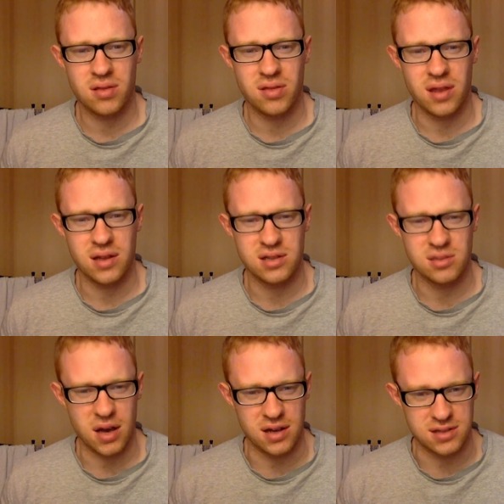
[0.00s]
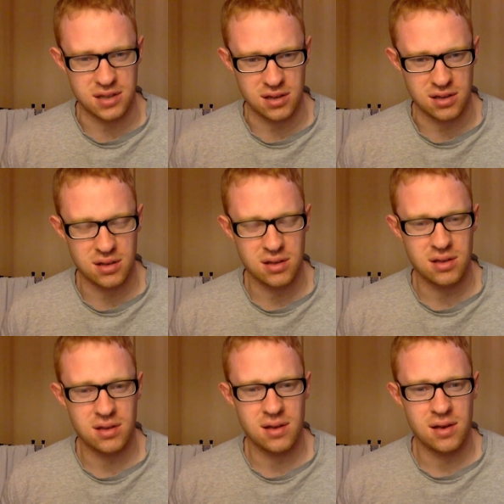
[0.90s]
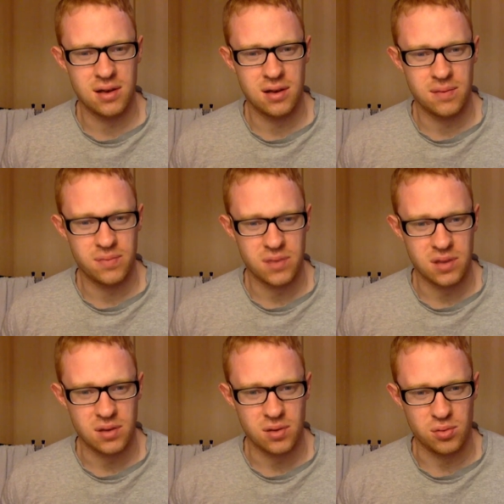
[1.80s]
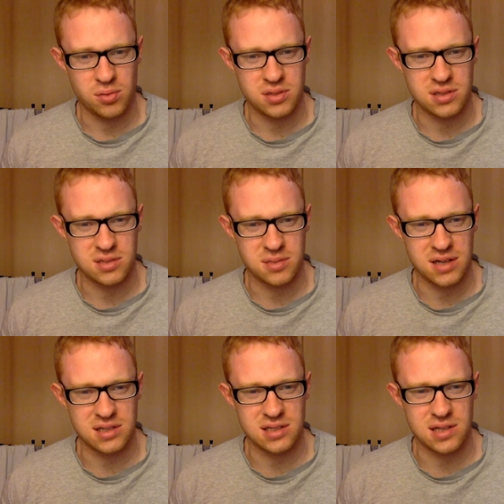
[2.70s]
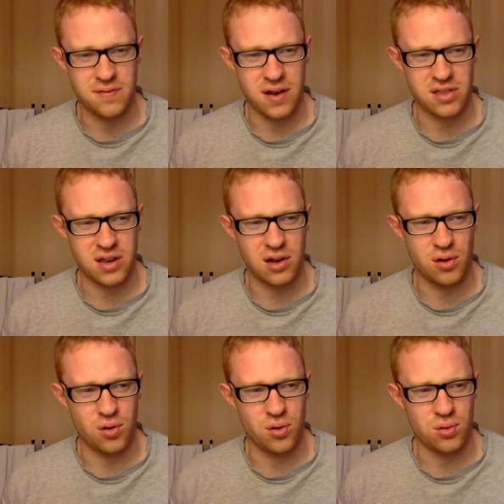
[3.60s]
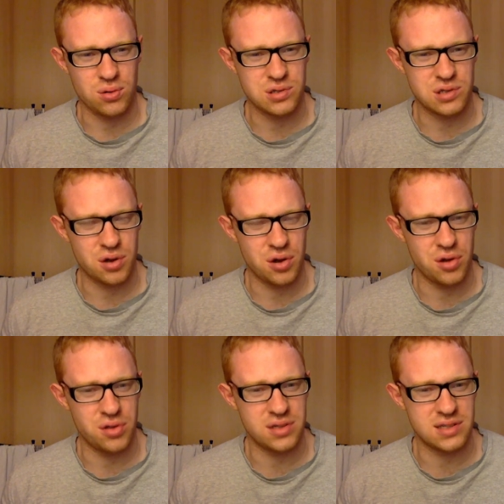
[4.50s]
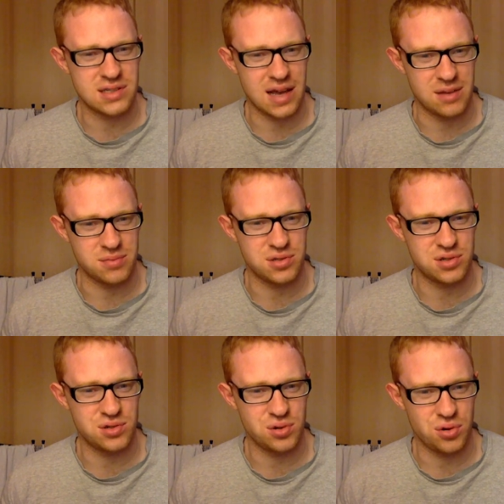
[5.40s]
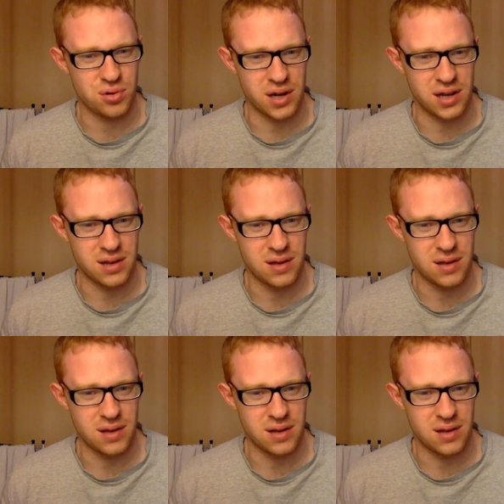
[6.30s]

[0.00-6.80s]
that is amazing. Almost as amazing is the fact that I also heard the same story.